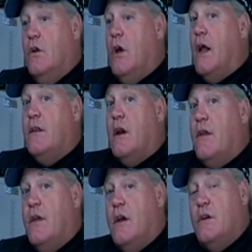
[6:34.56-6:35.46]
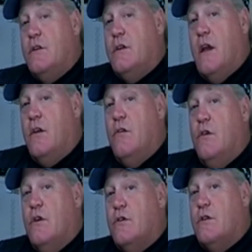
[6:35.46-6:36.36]
Not that I think it should take 2
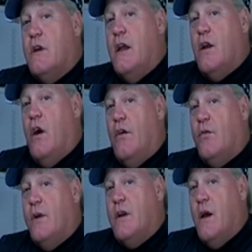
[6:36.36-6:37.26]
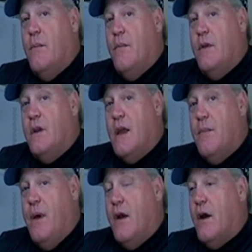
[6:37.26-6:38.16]
years to get a golf swing to
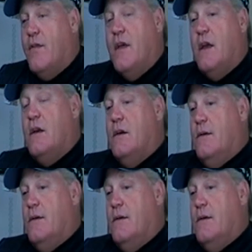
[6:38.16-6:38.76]
get better. I don't